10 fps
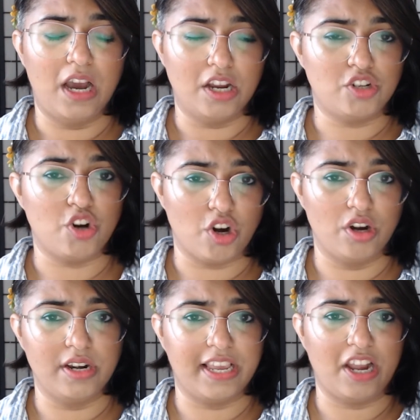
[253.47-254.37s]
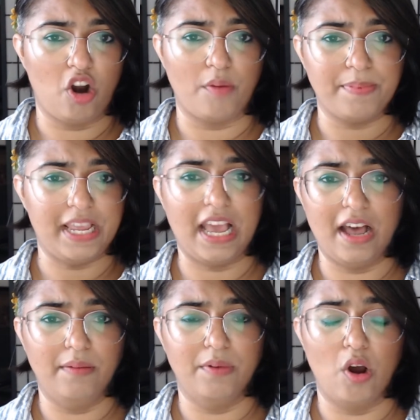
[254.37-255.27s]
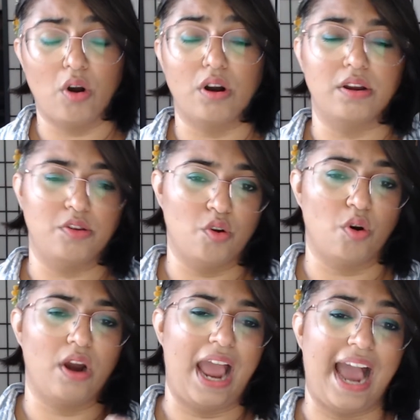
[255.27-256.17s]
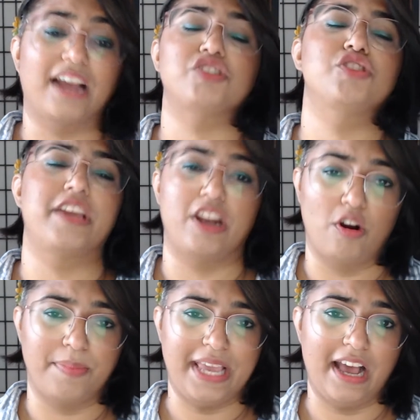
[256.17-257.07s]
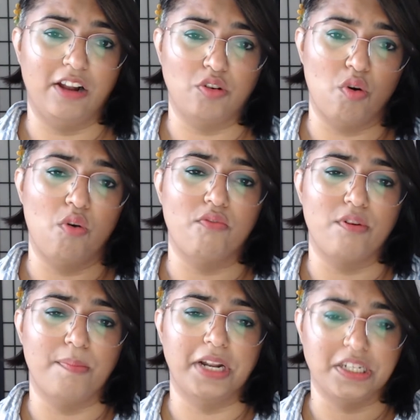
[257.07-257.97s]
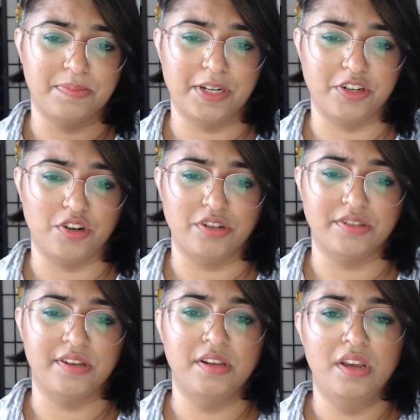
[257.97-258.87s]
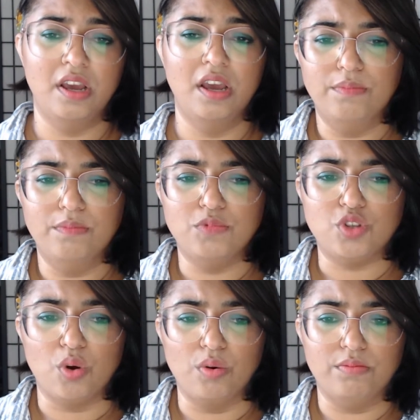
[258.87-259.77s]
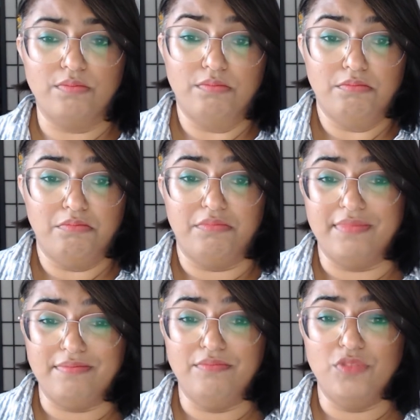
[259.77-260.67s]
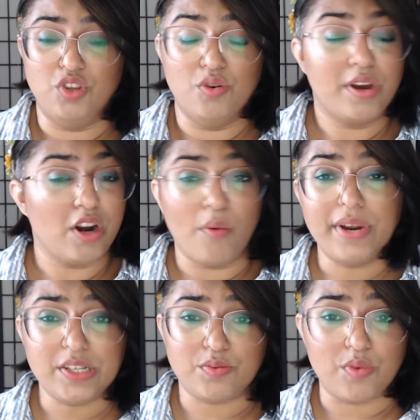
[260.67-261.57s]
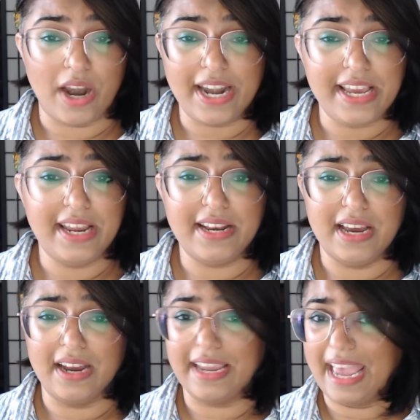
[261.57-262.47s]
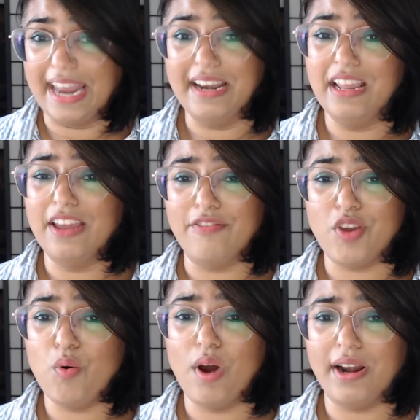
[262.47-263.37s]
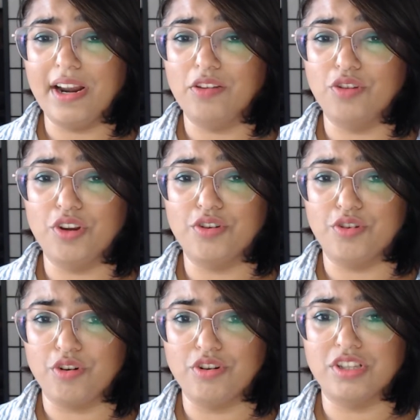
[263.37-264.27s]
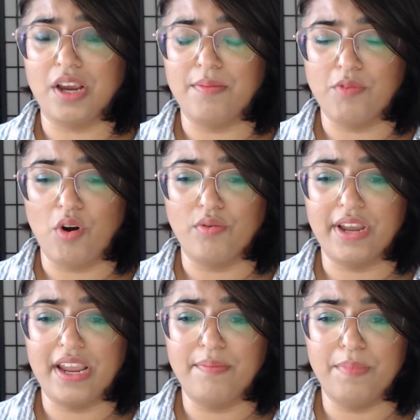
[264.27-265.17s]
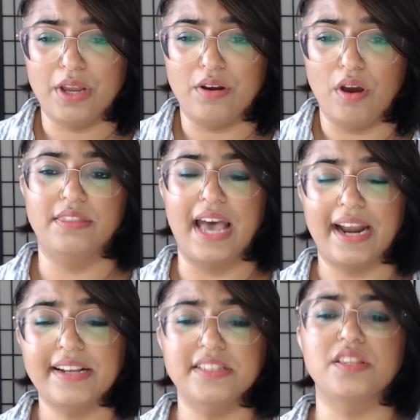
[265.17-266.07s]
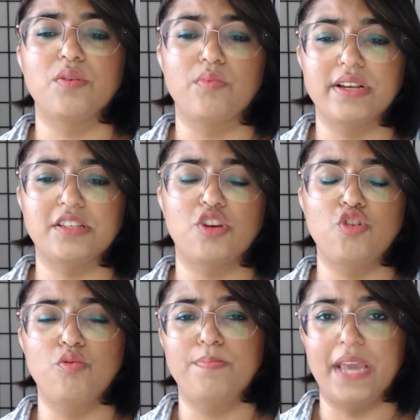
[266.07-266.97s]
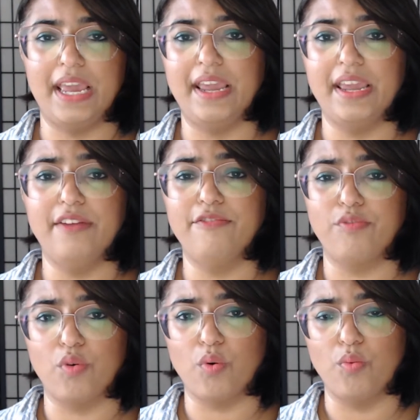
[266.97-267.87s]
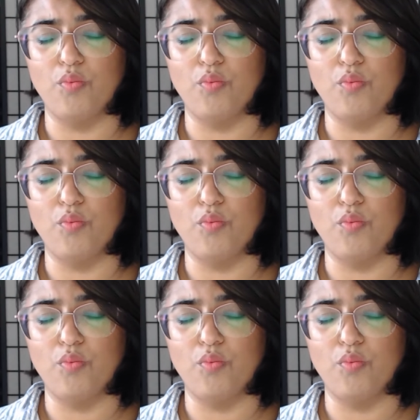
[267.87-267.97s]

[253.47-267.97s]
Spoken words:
a turn cannot be held, or your action cannot be held over multiple turns. So you can always ready it again if you want, now that your turns come around again, but that is the risk you pay for